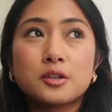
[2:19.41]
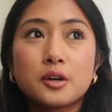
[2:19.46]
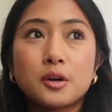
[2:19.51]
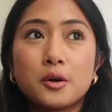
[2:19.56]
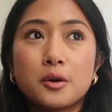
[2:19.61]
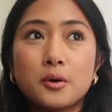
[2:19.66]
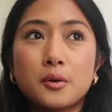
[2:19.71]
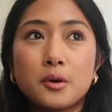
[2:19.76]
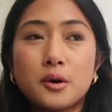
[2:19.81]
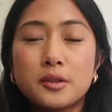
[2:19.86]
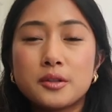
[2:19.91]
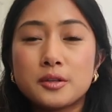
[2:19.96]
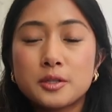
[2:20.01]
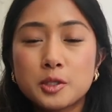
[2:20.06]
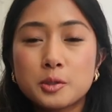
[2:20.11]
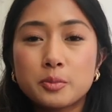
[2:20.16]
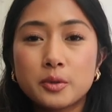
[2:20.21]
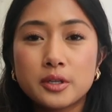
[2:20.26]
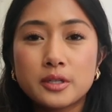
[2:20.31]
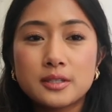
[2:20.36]
So
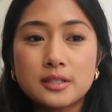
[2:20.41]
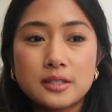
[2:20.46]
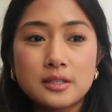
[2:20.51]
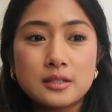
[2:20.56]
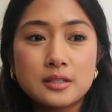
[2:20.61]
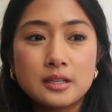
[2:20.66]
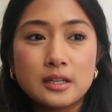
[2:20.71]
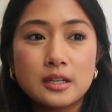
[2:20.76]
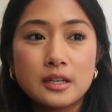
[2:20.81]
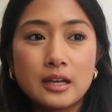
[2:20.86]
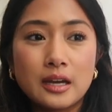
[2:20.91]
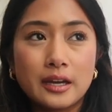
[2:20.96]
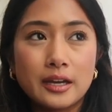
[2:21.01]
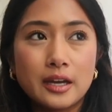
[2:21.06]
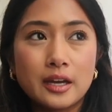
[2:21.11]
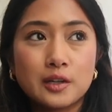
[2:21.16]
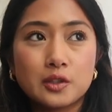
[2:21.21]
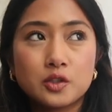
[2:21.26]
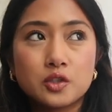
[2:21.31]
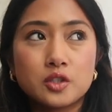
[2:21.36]
this spring season, I
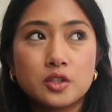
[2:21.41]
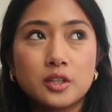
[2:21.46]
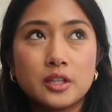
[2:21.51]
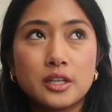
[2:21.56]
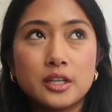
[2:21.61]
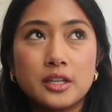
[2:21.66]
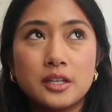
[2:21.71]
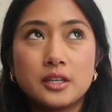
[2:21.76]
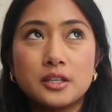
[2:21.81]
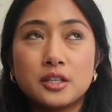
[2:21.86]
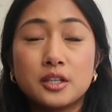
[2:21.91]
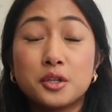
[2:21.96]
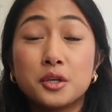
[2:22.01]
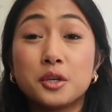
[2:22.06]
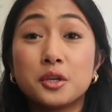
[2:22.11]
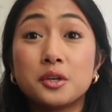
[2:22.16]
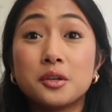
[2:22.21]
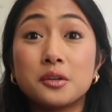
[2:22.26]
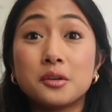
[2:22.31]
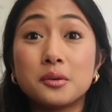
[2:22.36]
actually did a
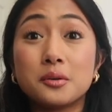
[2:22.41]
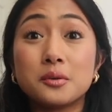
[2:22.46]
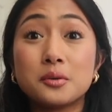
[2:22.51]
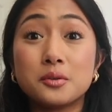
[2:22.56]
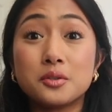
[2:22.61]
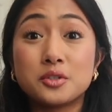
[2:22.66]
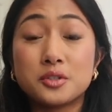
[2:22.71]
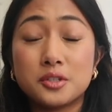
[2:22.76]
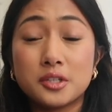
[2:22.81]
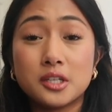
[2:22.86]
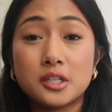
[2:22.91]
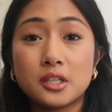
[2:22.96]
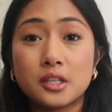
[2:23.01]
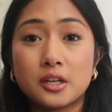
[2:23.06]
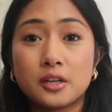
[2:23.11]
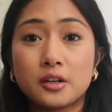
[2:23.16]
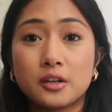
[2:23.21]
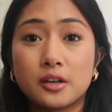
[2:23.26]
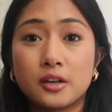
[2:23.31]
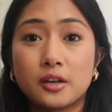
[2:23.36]
huge
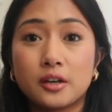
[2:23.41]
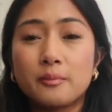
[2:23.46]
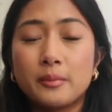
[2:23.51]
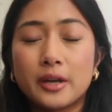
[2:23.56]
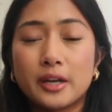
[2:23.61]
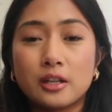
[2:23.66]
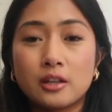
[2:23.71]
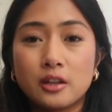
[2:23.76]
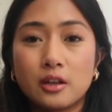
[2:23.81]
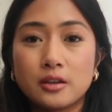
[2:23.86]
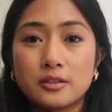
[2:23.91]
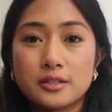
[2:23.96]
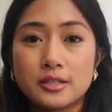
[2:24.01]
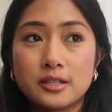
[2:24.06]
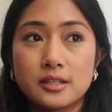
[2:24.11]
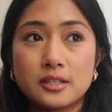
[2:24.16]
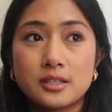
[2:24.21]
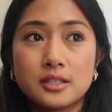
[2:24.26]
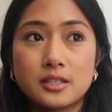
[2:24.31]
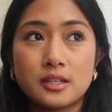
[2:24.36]
declutter my
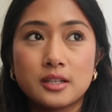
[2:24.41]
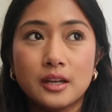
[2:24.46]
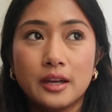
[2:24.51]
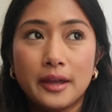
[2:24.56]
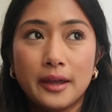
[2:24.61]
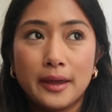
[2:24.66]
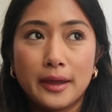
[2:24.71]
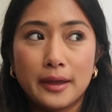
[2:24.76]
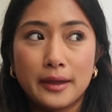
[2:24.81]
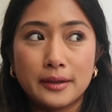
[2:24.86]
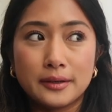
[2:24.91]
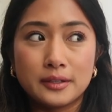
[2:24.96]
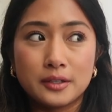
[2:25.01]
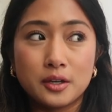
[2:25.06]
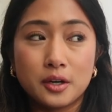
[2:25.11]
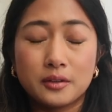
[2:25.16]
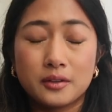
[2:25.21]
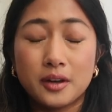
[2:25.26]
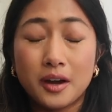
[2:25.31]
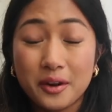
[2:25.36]
closet
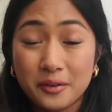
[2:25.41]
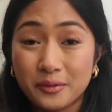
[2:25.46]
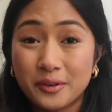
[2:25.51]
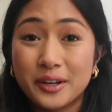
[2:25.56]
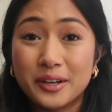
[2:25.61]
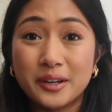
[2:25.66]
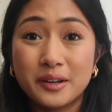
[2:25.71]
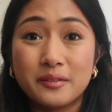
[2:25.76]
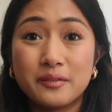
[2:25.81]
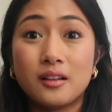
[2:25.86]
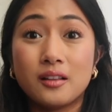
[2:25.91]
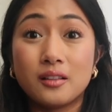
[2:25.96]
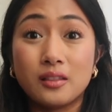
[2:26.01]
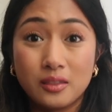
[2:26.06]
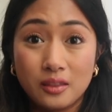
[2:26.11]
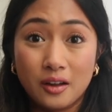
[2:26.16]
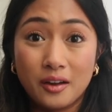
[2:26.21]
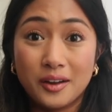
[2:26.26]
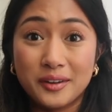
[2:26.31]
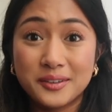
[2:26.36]
and got rid of a
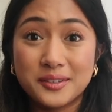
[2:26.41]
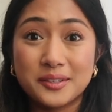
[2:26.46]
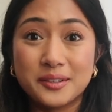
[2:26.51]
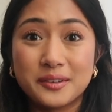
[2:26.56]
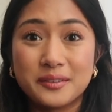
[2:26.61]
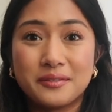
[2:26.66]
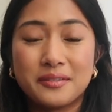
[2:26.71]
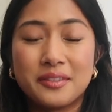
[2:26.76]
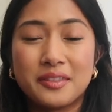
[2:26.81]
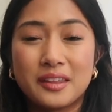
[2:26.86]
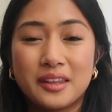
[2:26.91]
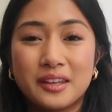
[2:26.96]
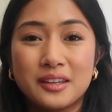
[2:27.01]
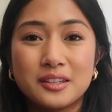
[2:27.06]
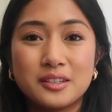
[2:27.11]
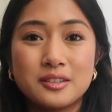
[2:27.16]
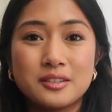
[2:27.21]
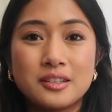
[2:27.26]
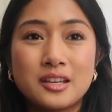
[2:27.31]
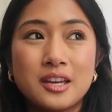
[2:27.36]
lot of
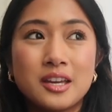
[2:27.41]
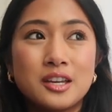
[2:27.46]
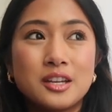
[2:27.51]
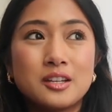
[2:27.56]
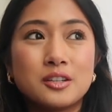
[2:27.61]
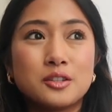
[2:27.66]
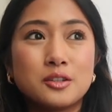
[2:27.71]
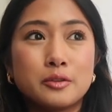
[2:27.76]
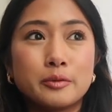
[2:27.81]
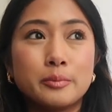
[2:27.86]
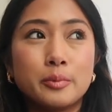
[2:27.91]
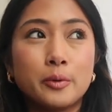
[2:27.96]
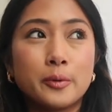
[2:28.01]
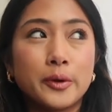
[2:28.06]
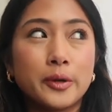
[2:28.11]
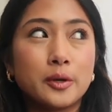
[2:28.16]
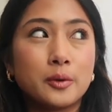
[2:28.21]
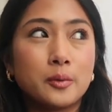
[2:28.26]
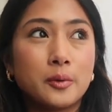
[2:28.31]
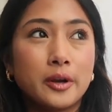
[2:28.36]
things to the
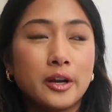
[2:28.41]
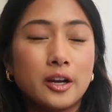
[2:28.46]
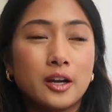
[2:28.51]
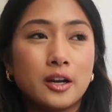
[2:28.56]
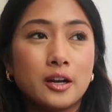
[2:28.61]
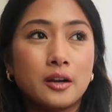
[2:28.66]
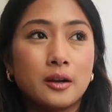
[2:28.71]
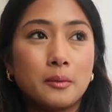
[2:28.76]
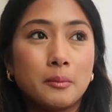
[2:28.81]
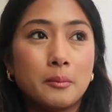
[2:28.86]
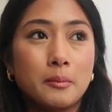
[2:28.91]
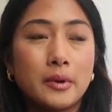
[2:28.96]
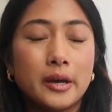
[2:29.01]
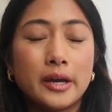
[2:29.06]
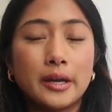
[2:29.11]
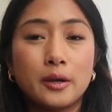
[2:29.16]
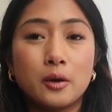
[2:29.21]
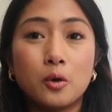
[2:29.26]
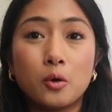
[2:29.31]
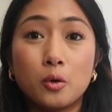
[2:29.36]
point where
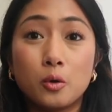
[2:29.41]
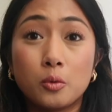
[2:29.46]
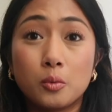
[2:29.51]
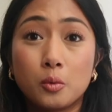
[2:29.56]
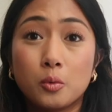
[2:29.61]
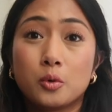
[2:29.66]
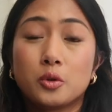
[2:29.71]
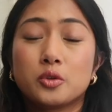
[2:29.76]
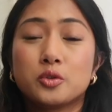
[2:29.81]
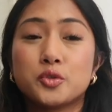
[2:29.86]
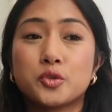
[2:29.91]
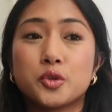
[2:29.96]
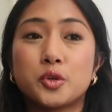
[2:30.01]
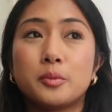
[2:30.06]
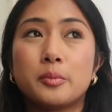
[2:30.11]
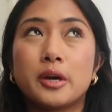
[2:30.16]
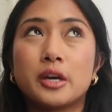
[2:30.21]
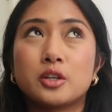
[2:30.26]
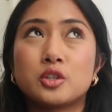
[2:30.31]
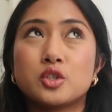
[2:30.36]
my whole
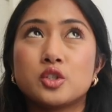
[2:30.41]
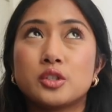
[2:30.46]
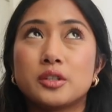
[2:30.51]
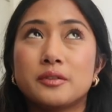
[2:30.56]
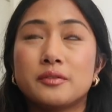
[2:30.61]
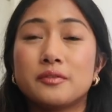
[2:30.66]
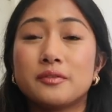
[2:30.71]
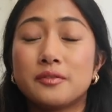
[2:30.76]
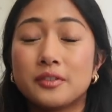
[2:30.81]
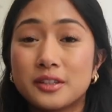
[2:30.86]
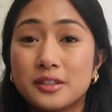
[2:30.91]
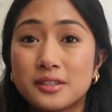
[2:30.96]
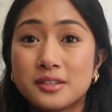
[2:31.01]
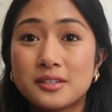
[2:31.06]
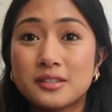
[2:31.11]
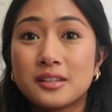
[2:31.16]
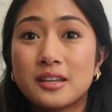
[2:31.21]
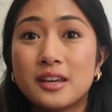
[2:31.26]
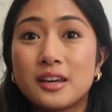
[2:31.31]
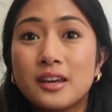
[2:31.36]
wardrobe actually
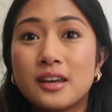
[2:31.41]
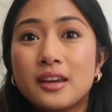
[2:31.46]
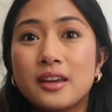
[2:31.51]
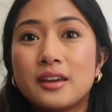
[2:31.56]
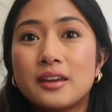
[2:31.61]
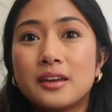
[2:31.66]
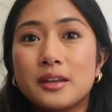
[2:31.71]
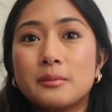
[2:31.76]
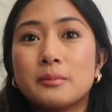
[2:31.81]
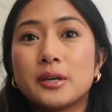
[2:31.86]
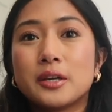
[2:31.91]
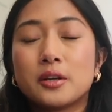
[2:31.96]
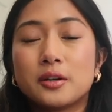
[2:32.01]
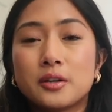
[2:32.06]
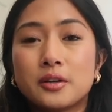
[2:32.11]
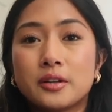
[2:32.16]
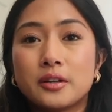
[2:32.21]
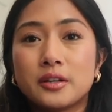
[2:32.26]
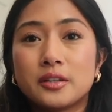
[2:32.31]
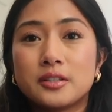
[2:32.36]
fits in my
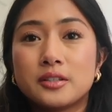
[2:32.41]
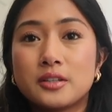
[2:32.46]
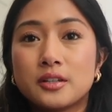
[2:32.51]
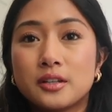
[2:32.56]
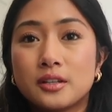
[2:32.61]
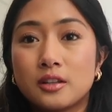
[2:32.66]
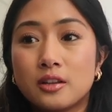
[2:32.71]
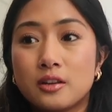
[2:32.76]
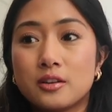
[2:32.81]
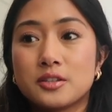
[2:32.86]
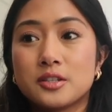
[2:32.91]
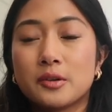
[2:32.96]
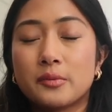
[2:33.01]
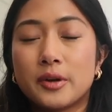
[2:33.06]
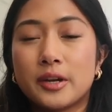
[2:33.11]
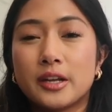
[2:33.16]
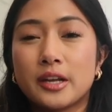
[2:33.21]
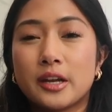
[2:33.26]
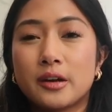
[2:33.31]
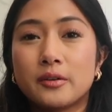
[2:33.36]
current closet
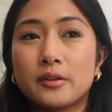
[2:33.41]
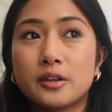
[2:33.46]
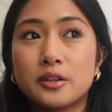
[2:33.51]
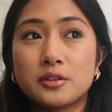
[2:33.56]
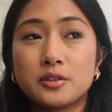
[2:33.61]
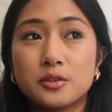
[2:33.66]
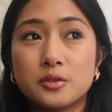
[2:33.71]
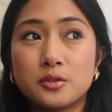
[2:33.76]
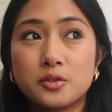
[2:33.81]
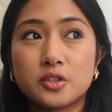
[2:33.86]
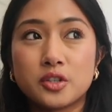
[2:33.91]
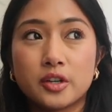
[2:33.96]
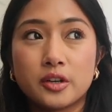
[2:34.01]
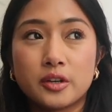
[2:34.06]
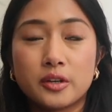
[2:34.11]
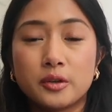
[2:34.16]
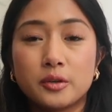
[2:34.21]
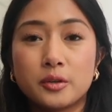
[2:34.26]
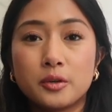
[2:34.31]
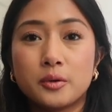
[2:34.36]
right now and I do
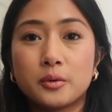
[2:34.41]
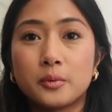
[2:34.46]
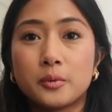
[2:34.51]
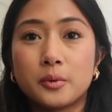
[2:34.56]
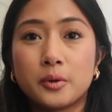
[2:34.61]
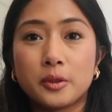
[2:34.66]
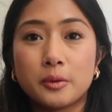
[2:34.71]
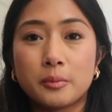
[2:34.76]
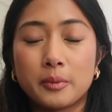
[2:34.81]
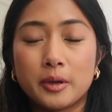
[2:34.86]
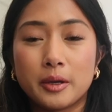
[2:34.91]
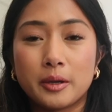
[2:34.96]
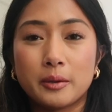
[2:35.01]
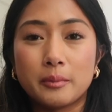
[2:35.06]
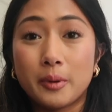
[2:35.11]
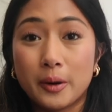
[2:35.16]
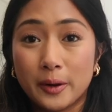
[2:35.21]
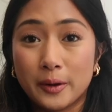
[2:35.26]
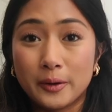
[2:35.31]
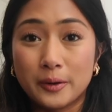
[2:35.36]
share it with my
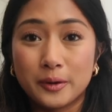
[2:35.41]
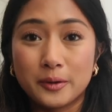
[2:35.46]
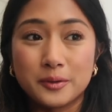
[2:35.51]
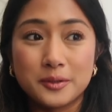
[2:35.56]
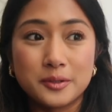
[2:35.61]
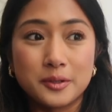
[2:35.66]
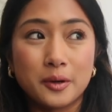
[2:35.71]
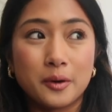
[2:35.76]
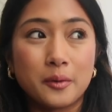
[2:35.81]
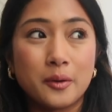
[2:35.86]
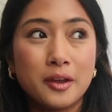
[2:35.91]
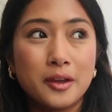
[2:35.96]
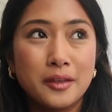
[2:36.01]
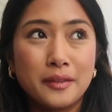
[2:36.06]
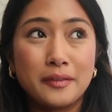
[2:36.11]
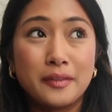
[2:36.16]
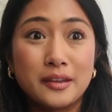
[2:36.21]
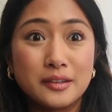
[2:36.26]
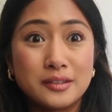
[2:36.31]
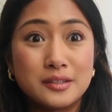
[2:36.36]
partner so
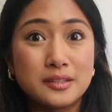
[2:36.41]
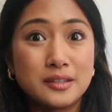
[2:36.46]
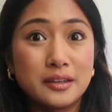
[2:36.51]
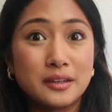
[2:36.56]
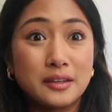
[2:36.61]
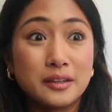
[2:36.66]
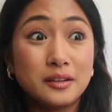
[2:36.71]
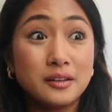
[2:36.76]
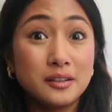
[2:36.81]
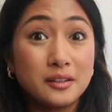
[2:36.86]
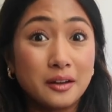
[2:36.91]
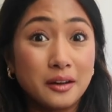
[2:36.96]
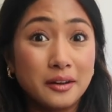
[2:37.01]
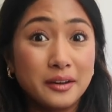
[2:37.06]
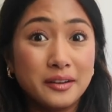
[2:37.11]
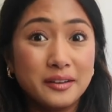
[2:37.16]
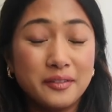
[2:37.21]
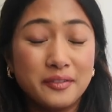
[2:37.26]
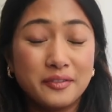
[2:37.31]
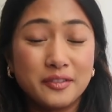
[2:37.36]
that's saying a
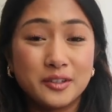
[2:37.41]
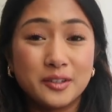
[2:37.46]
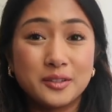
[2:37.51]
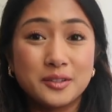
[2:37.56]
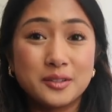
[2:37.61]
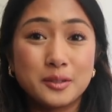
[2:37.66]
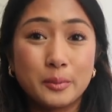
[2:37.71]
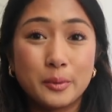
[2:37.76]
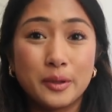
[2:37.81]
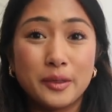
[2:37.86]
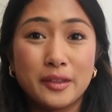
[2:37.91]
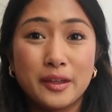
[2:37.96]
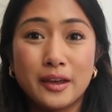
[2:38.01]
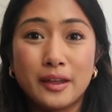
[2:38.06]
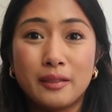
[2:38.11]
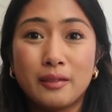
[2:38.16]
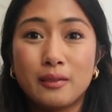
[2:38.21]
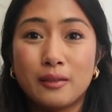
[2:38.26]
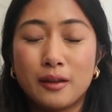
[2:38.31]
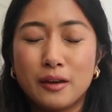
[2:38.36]
lot for someone
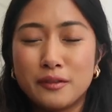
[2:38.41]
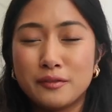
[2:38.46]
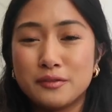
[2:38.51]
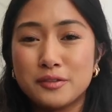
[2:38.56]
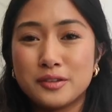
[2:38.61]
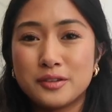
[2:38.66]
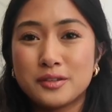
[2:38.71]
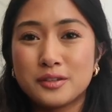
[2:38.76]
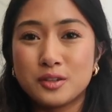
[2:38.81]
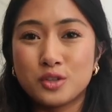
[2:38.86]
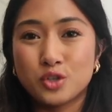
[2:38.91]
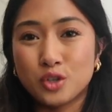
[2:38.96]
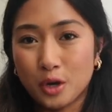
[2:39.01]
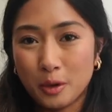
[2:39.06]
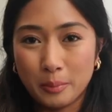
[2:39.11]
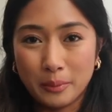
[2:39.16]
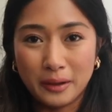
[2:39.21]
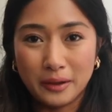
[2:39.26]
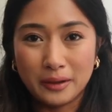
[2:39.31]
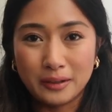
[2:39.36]
that loves
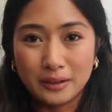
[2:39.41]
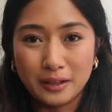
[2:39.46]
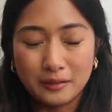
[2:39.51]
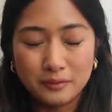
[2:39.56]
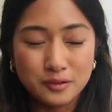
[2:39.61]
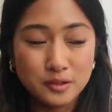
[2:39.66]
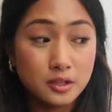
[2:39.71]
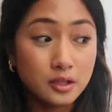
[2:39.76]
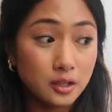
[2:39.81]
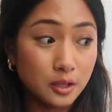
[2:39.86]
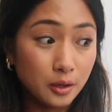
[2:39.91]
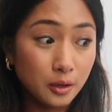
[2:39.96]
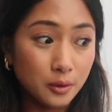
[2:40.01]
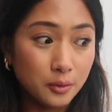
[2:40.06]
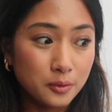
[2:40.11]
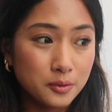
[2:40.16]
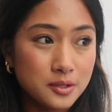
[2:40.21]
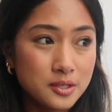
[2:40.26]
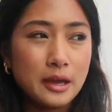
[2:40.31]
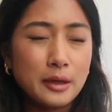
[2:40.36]
shopping and loves
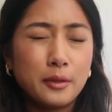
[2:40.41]
clothes.